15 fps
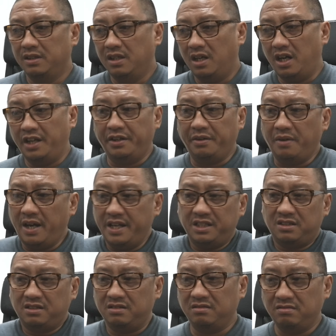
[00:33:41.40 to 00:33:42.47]

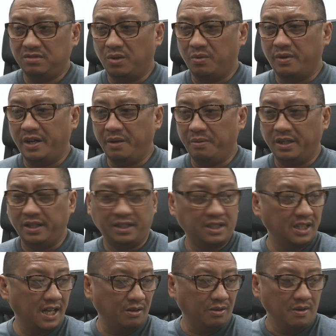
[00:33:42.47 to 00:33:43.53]
Otherwise, don't worry about it.
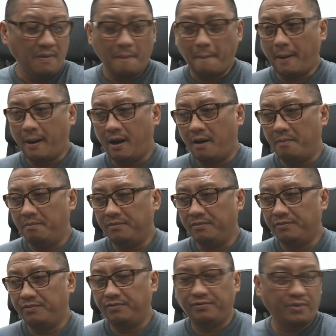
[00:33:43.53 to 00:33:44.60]
Now,
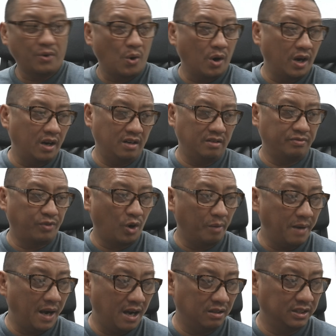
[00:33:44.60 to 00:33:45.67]
for
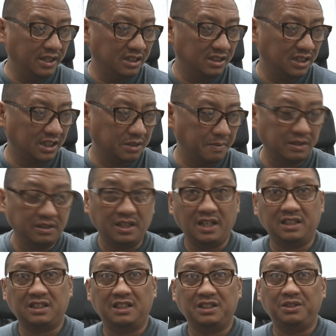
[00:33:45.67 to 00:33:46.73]
4-pound and 6-pound
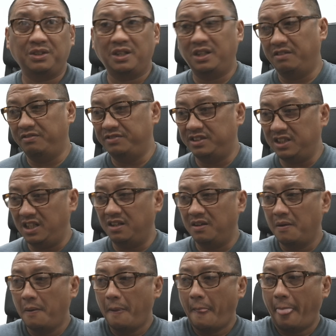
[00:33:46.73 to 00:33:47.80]
test, as you could have seen,
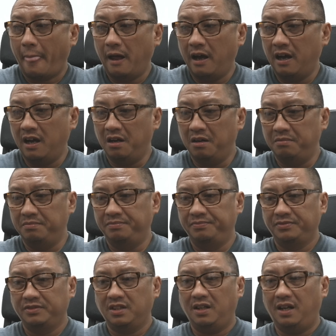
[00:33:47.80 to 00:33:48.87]

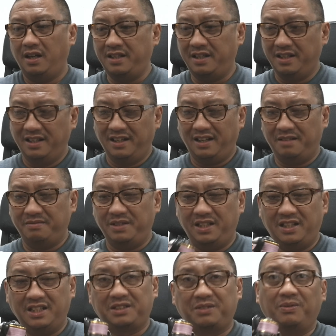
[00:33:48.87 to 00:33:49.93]
I mean,
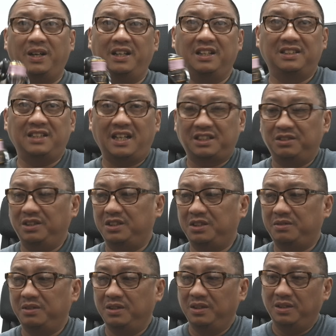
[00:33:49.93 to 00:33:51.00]
this one is actually
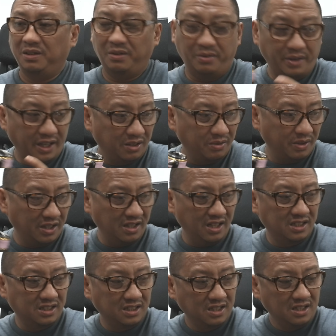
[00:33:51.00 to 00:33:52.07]
rigged with
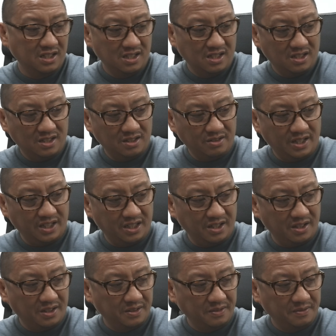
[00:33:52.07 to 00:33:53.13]
this right here,